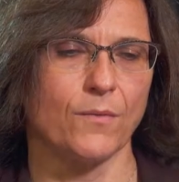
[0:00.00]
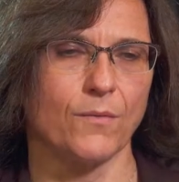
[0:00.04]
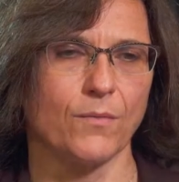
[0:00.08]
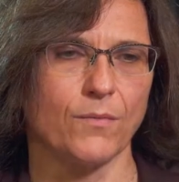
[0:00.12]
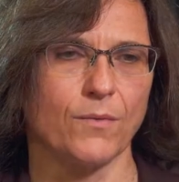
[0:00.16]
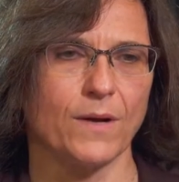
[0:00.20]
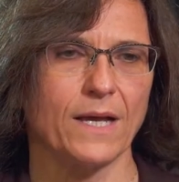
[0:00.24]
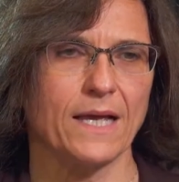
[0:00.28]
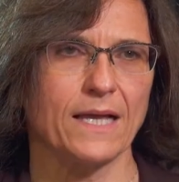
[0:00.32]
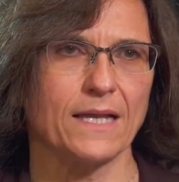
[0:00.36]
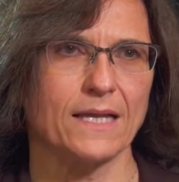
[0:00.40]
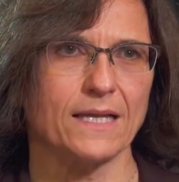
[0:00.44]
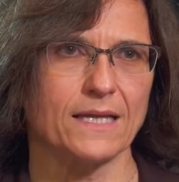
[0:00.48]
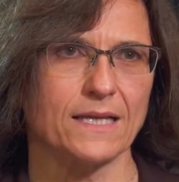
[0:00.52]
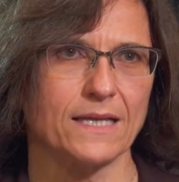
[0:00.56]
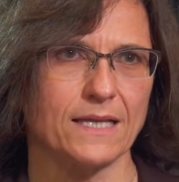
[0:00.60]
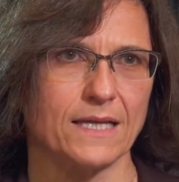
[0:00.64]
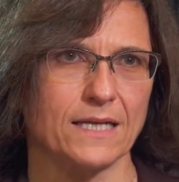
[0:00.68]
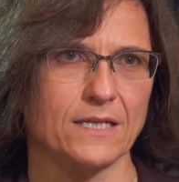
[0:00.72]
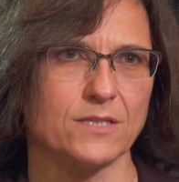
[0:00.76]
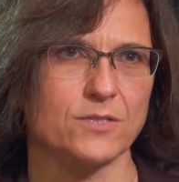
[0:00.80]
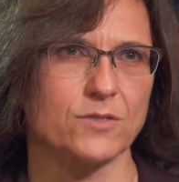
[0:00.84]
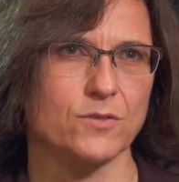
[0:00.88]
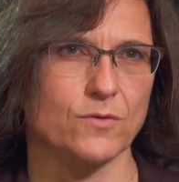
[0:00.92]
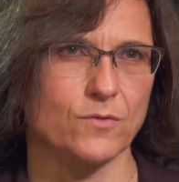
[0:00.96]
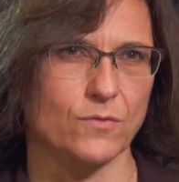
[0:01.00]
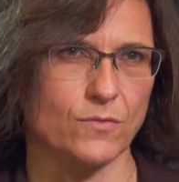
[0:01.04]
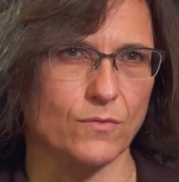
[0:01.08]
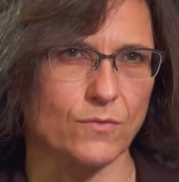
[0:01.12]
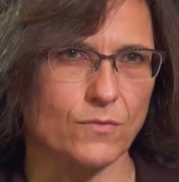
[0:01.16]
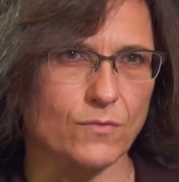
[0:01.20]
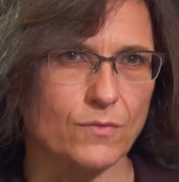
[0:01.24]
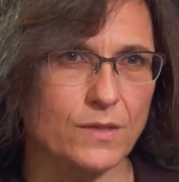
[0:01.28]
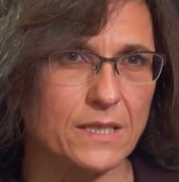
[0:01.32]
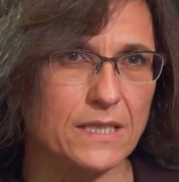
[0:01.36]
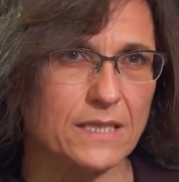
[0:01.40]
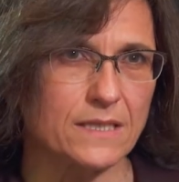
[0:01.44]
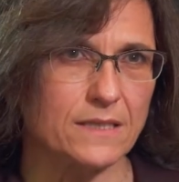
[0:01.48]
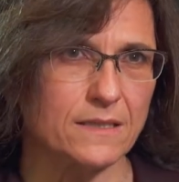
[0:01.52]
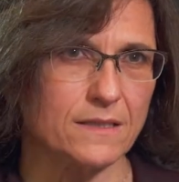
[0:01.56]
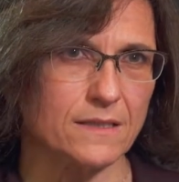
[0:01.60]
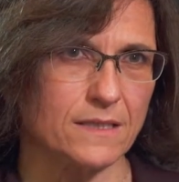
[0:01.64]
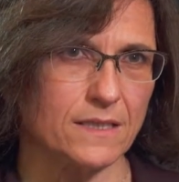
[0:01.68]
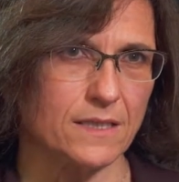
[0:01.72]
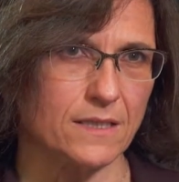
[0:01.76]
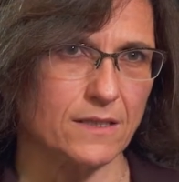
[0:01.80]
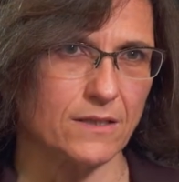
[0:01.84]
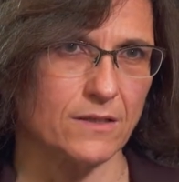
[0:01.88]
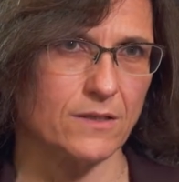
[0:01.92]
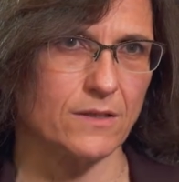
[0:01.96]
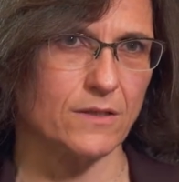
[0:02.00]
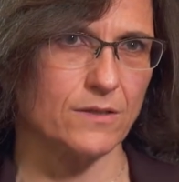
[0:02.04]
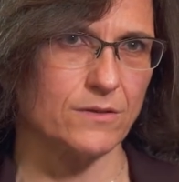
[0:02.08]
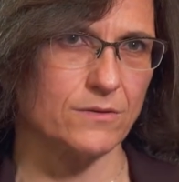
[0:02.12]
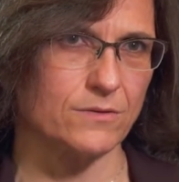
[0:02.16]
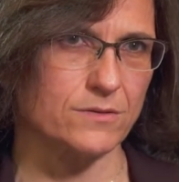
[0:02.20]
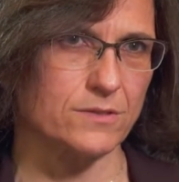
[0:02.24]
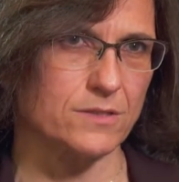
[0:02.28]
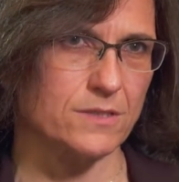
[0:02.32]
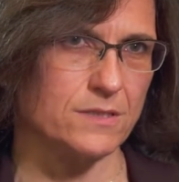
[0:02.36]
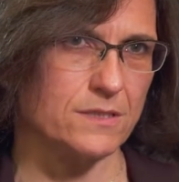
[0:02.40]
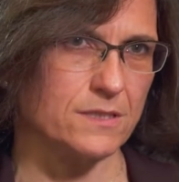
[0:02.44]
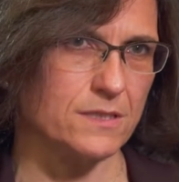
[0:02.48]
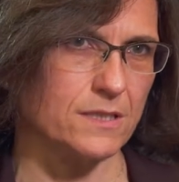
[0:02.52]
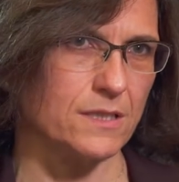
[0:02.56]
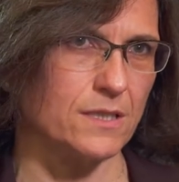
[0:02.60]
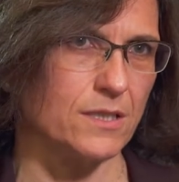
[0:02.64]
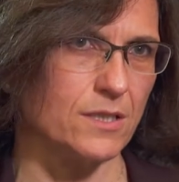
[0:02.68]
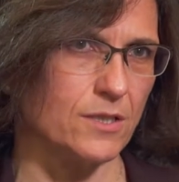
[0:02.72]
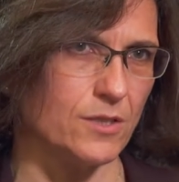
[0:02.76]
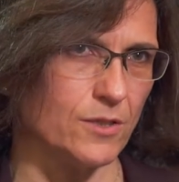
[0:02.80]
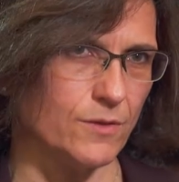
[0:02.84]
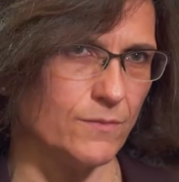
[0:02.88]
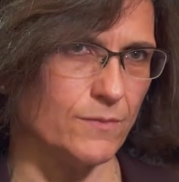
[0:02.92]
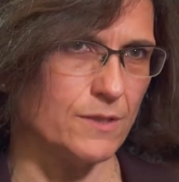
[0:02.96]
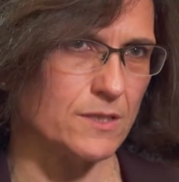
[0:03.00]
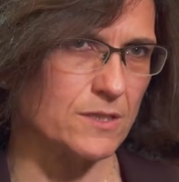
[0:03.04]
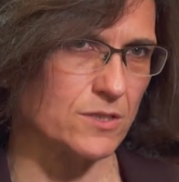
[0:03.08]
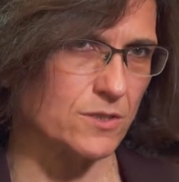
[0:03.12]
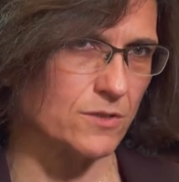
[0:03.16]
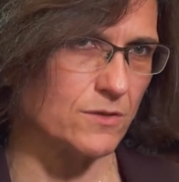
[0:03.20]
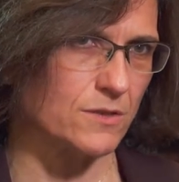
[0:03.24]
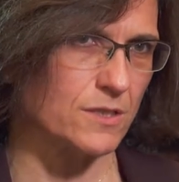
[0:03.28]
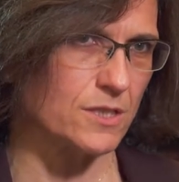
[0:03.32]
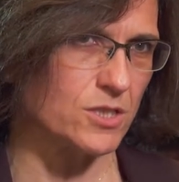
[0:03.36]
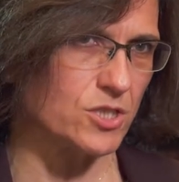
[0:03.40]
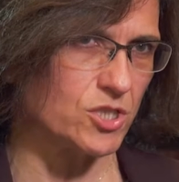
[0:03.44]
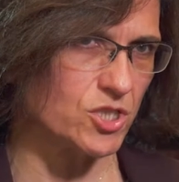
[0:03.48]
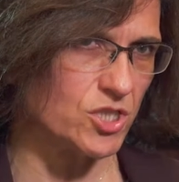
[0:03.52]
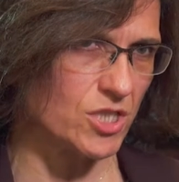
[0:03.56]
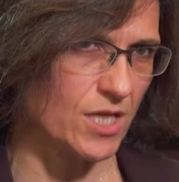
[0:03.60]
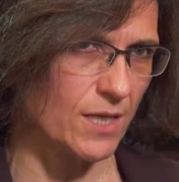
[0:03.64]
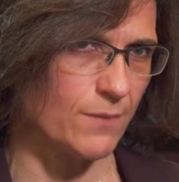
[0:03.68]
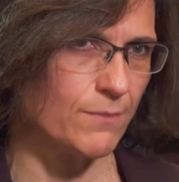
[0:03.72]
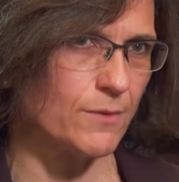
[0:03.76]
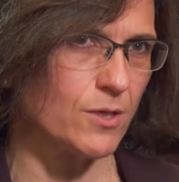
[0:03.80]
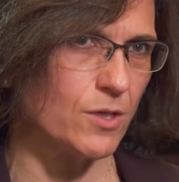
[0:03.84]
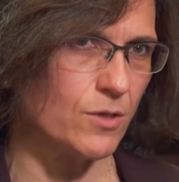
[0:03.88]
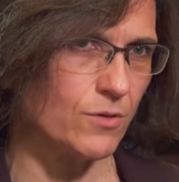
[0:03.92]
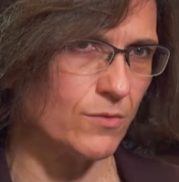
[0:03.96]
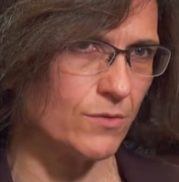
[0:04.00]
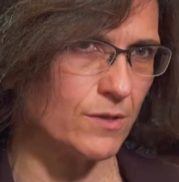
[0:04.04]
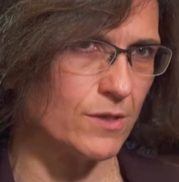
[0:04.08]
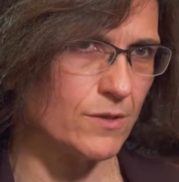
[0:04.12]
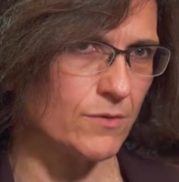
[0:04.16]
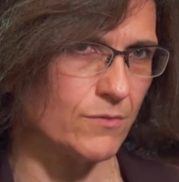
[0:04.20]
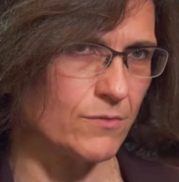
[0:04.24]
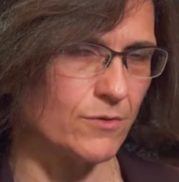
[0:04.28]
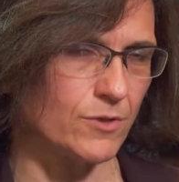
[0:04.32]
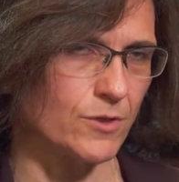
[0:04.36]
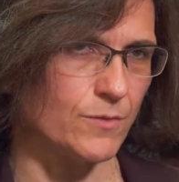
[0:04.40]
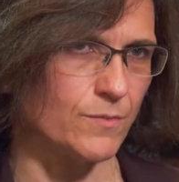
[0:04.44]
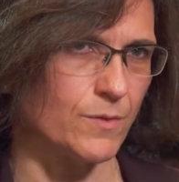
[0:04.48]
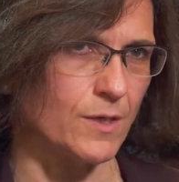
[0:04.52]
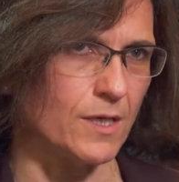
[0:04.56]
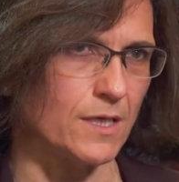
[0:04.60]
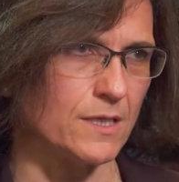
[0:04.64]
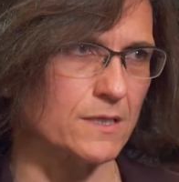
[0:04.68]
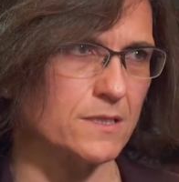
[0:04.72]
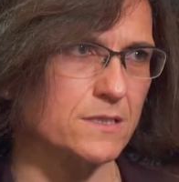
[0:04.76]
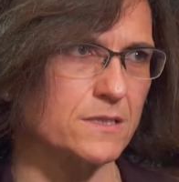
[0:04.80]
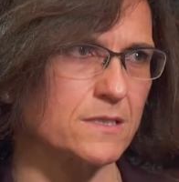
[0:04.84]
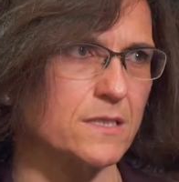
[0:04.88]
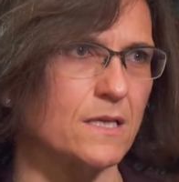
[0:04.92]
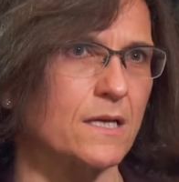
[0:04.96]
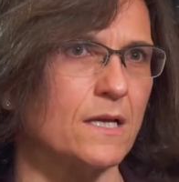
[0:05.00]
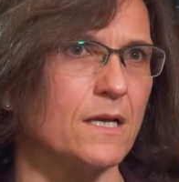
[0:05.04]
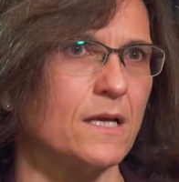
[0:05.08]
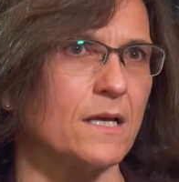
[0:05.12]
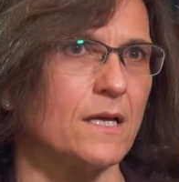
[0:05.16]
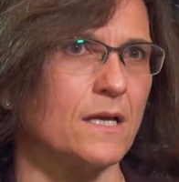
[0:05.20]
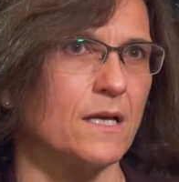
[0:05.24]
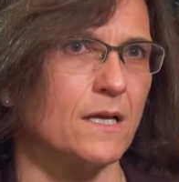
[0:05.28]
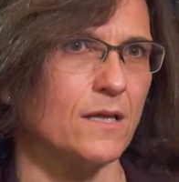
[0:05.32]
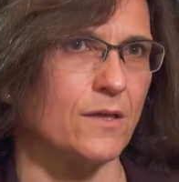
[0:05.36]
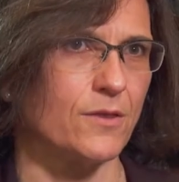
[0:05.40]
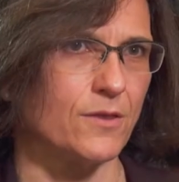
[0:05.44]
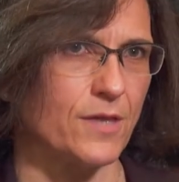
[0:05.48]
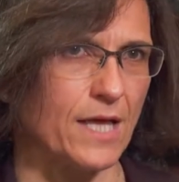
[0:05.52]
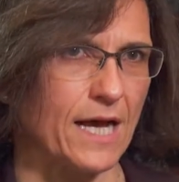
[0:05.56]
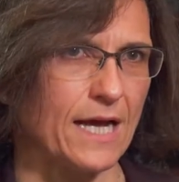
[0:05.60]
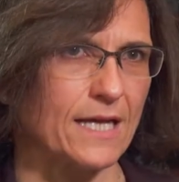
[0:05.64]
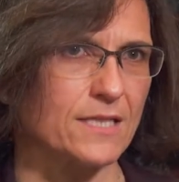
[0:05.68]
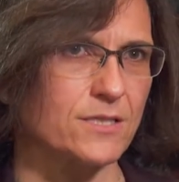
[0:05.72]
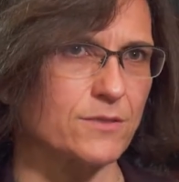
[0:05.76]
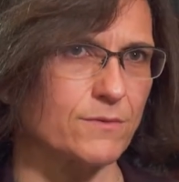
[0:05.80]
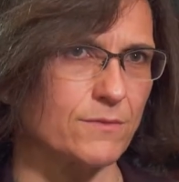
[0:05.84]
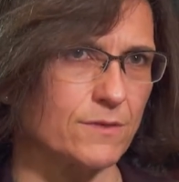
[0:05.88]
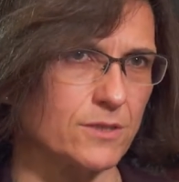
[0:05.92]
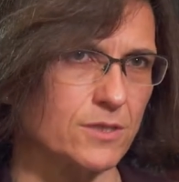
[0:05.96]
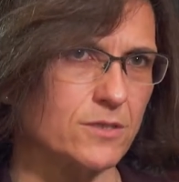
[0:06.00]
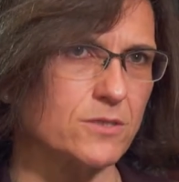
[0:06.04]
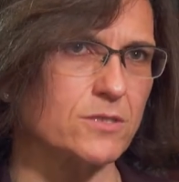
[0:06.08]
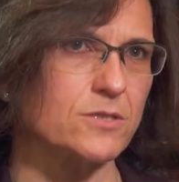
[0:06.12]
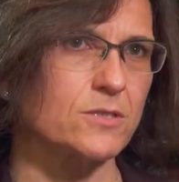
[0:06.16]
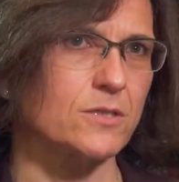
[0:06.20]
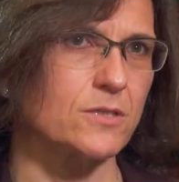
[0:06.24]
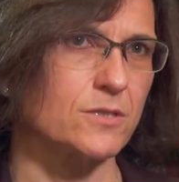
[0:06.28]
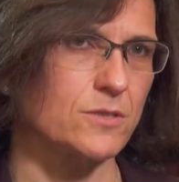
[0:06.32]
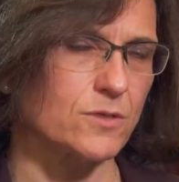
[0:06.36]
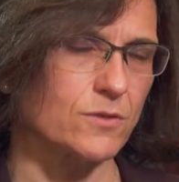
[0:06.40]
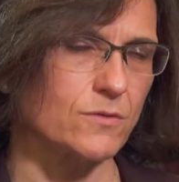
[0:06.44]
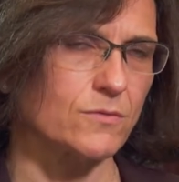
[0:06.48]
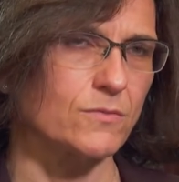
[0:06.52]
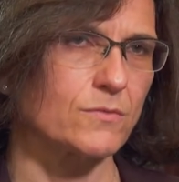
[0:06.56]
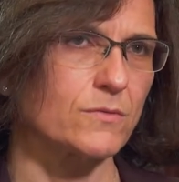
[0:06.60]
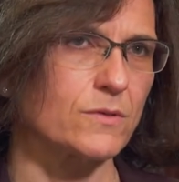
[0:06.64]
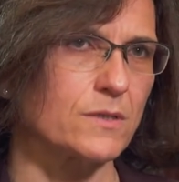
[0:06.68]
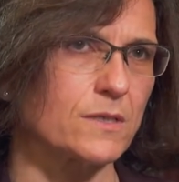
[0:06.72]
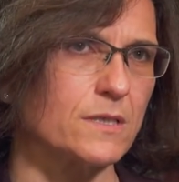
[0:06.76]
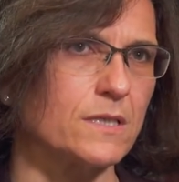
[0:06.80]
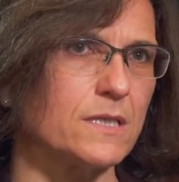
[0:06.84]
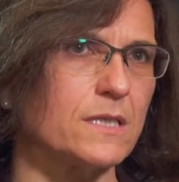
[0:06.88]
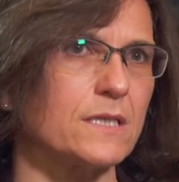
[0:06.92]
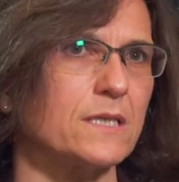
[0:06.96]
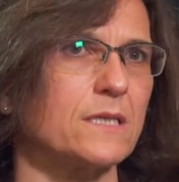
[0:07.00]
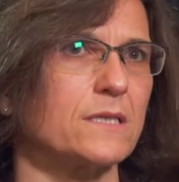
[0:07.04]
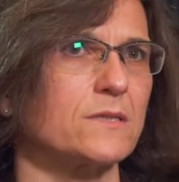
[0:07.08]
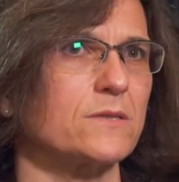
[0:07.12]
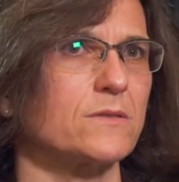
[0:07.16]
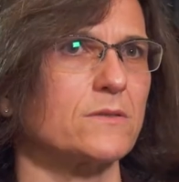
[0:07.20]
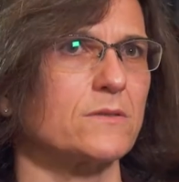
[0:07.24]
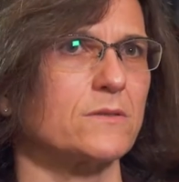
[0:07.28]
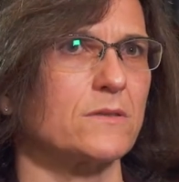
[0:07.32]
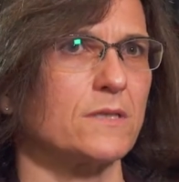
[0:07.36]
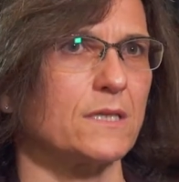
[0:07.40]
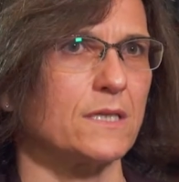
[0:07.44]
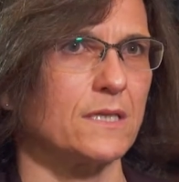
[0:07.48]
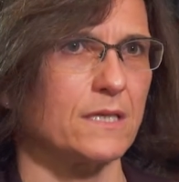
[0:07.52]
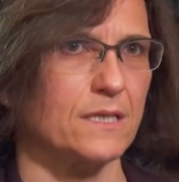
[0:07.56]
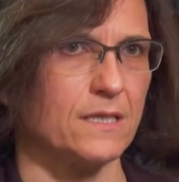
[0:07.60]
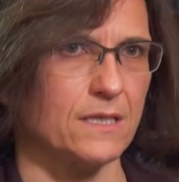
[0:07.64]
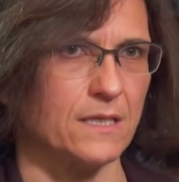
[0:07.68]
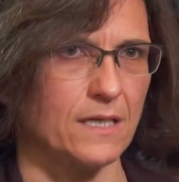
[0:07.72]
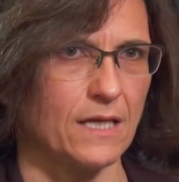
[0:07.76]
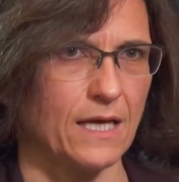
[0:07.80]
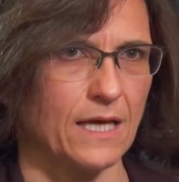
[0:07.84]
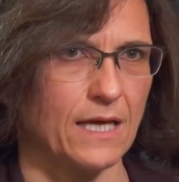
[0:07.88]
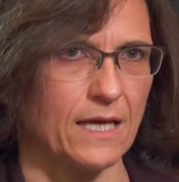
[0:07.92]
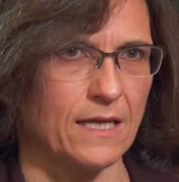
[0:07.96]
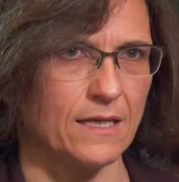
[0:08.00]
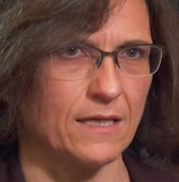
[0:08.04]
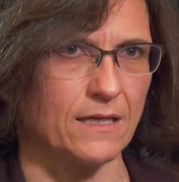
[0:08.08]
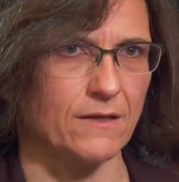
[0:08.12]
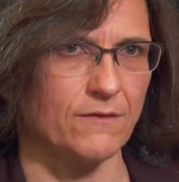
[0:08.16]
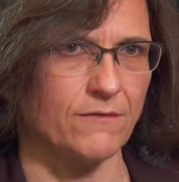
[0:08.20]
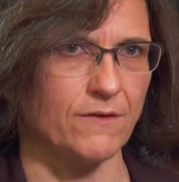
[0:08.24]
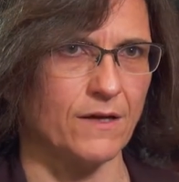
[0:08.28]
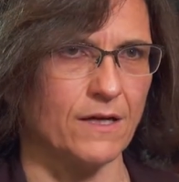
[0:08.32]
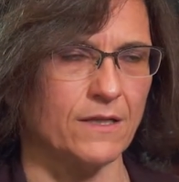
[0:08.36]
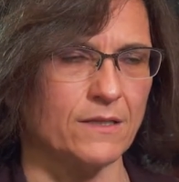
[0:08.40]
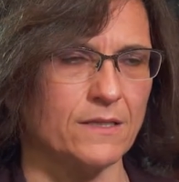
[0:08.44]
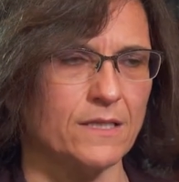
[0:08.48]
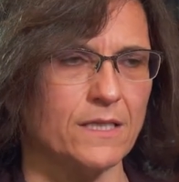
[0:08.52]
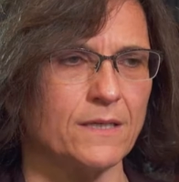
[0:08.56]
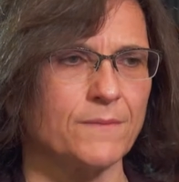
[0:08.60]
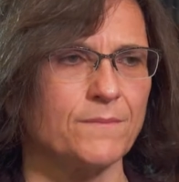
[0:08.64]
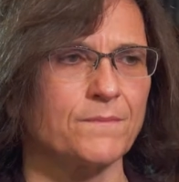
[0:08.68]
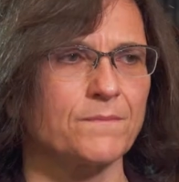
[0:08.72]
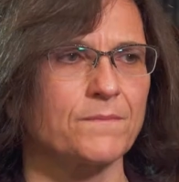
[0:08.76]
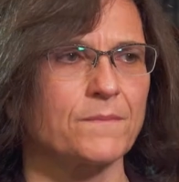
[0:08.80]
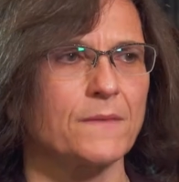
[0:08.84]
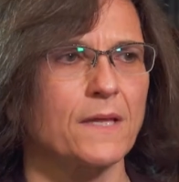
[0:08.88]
When it gets really close to humans, so the Geminoid robots, that's when you start to really enter the uncanny valley.